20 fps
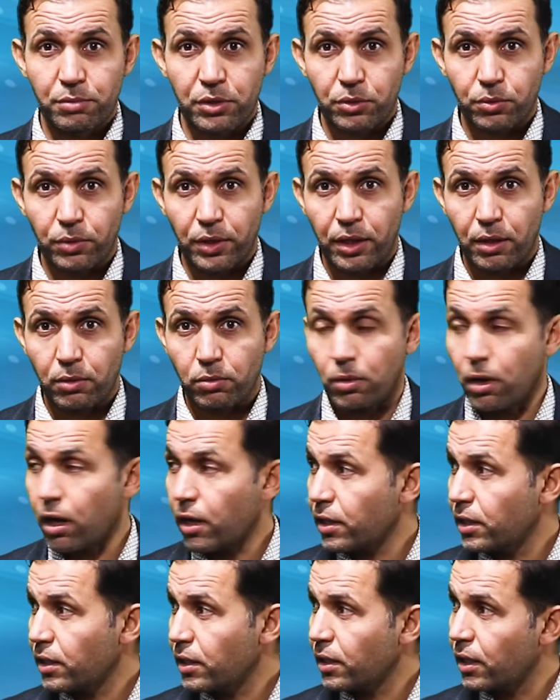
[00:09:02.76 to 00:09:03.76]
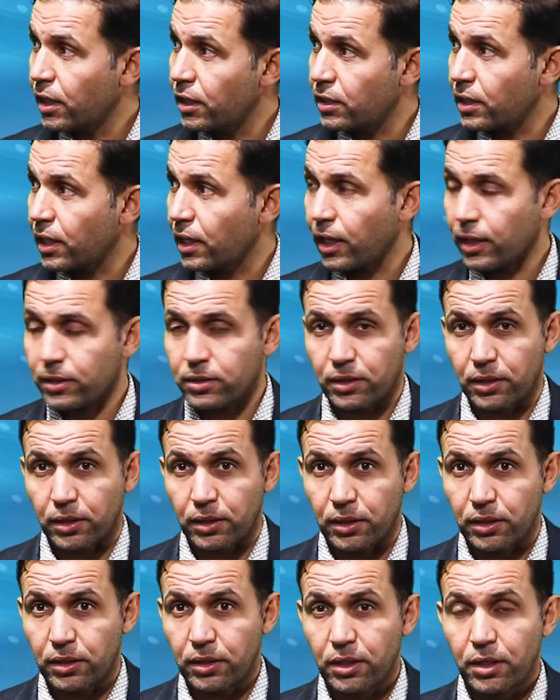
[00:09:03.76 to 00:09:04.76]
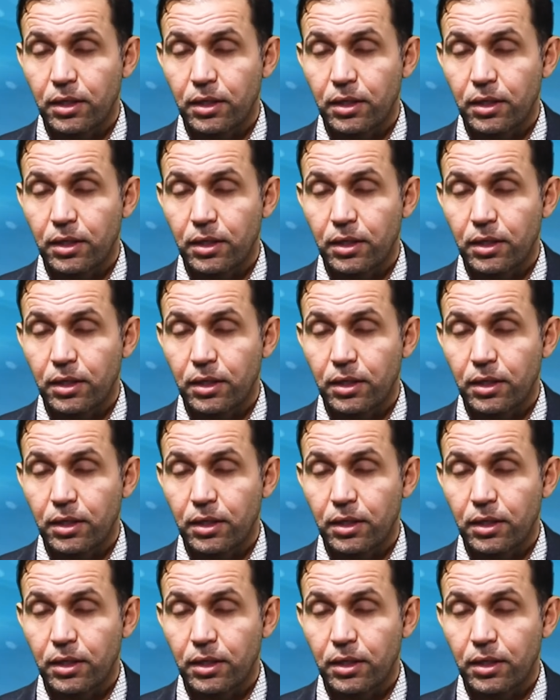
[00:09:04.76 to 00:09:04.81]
between the water and the electrical.